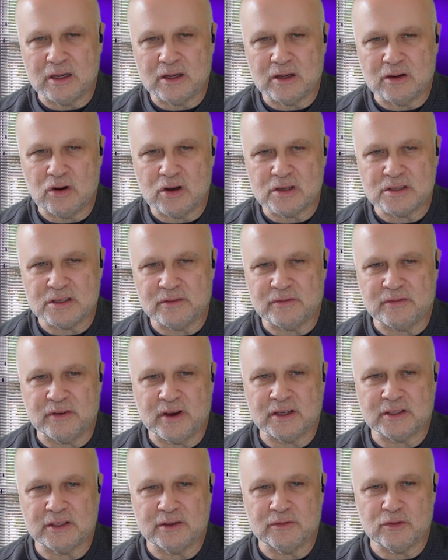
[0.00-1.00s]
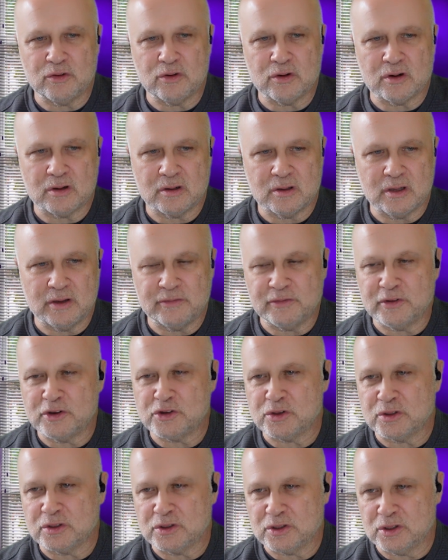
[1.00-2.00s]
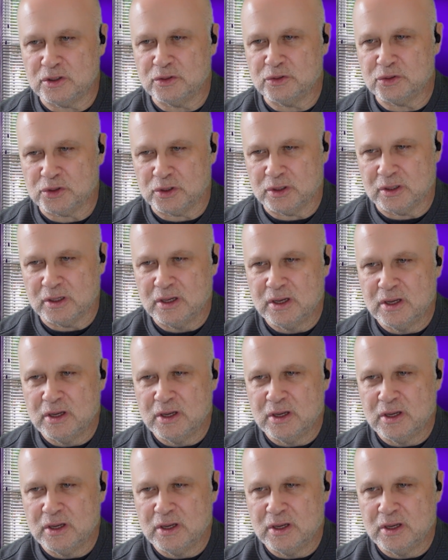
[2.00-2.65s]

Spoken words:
cost-effective or efficient solution.